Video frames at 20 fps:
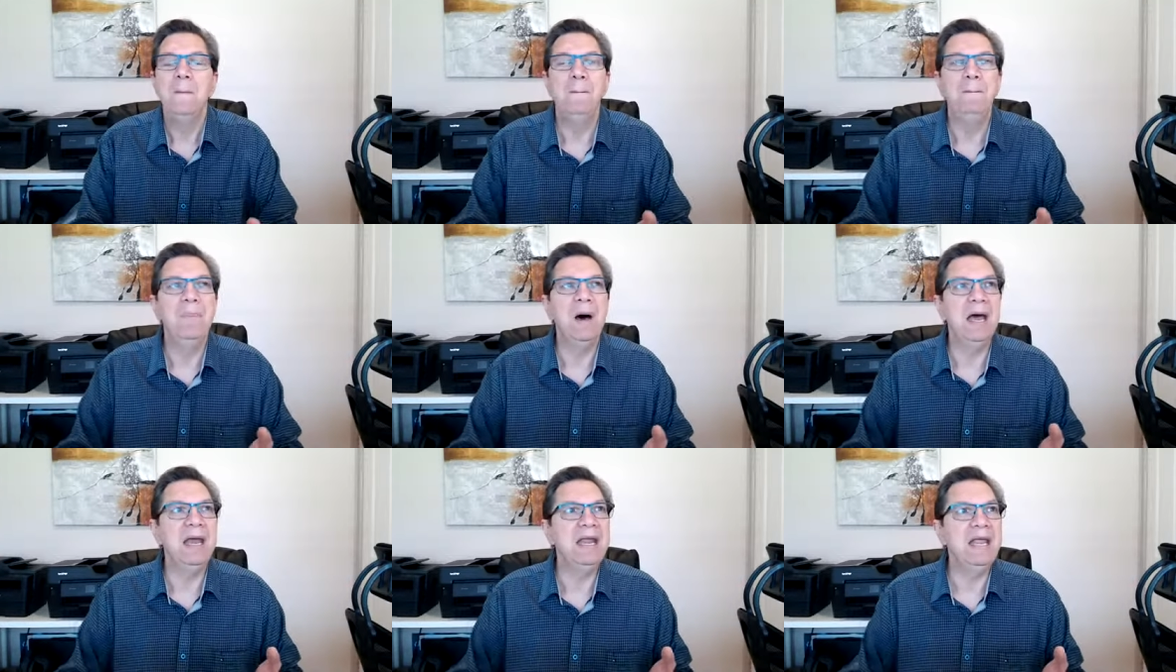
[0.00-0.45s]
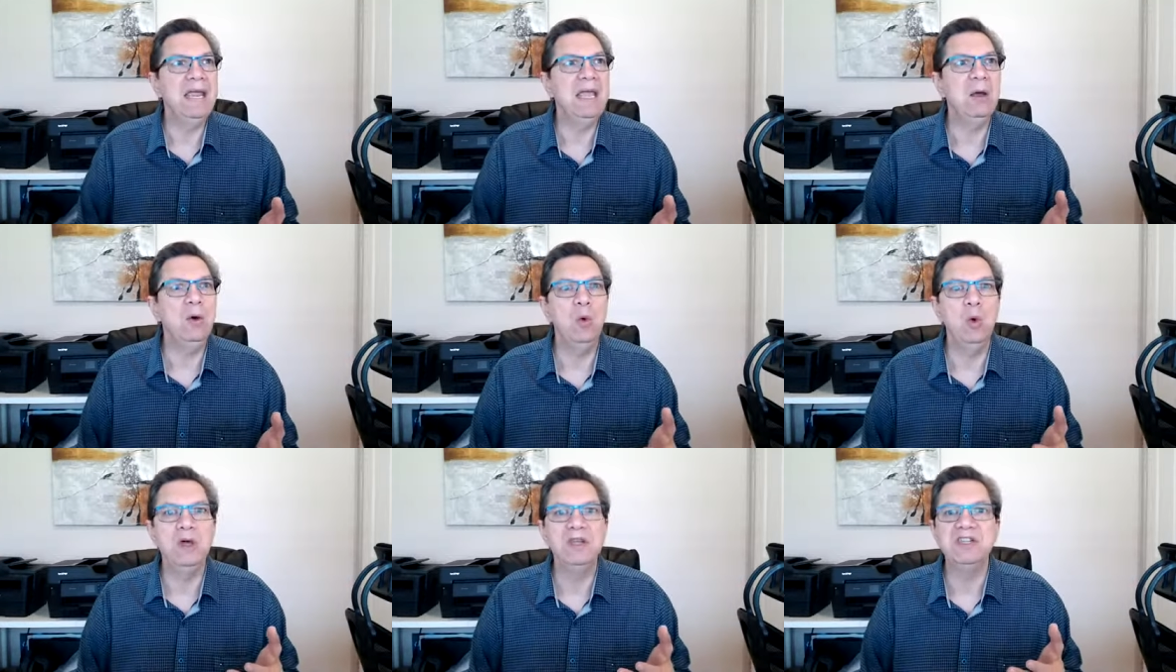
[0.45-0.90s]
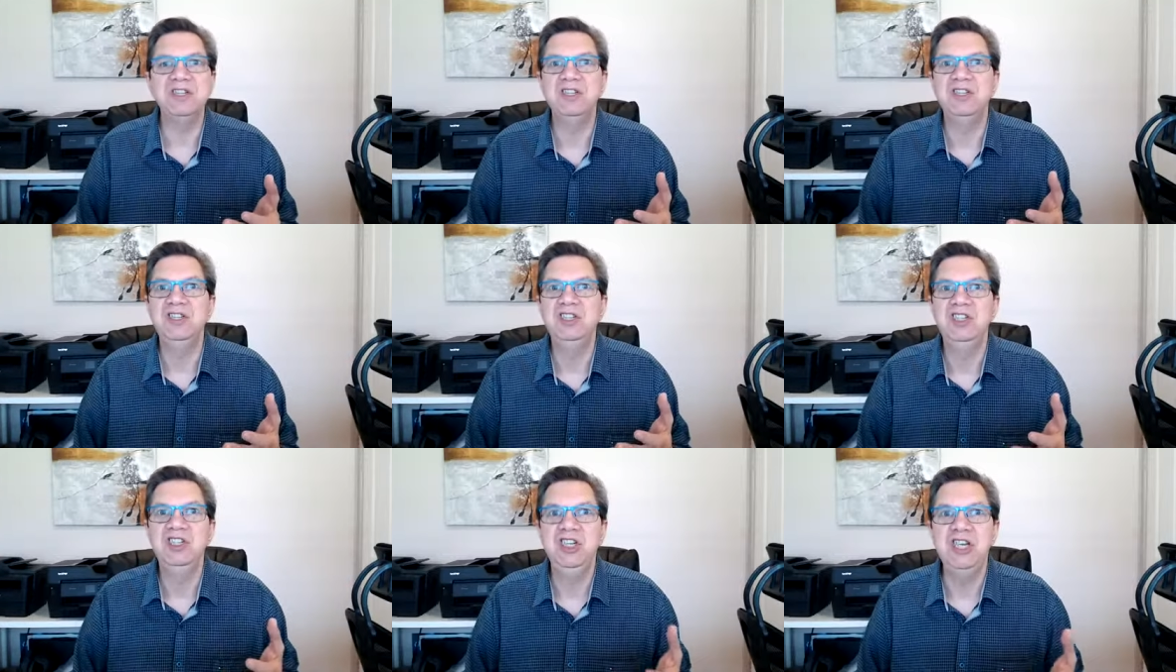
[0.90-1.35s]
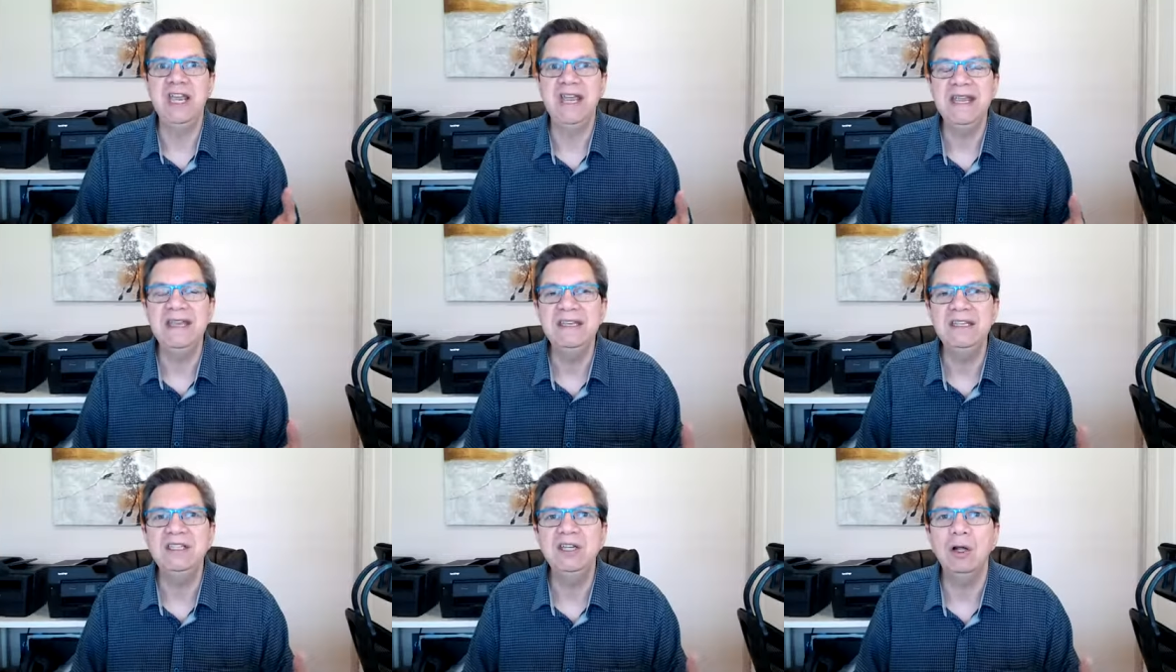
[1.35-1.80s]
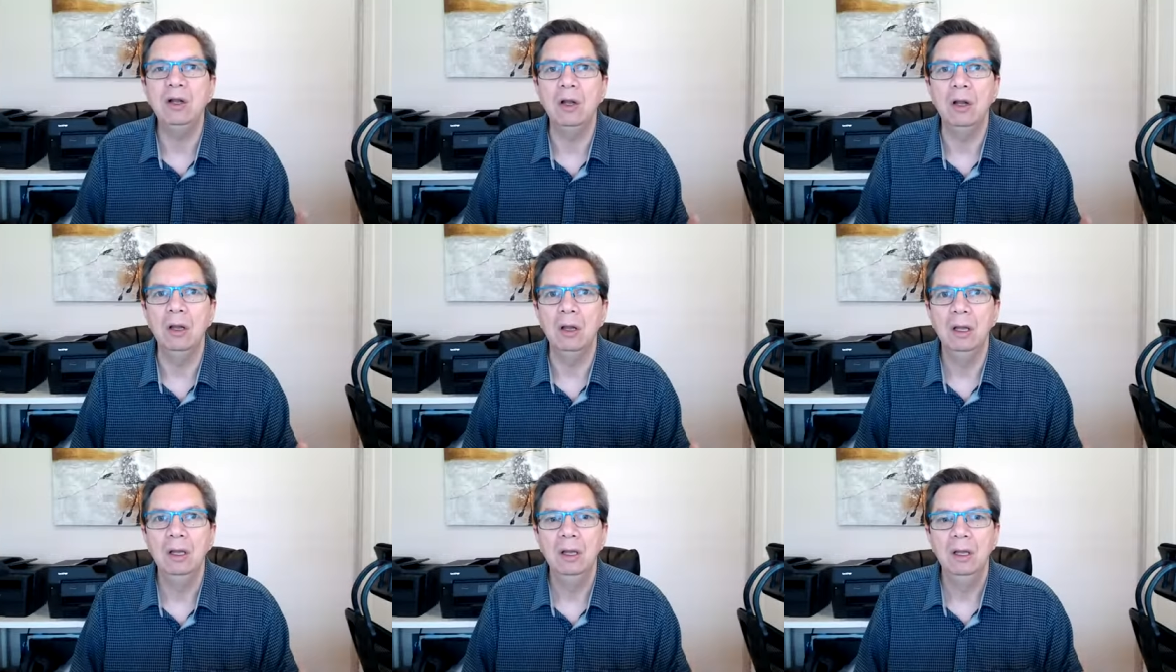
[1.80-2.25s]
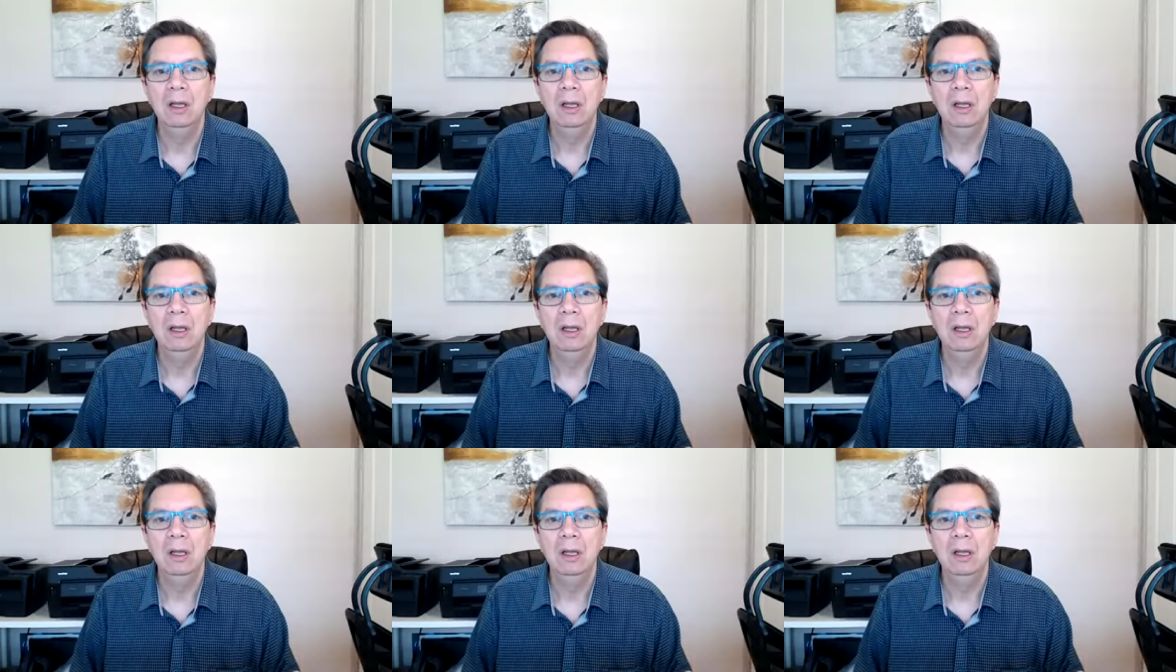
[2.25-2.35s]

but it was gentle.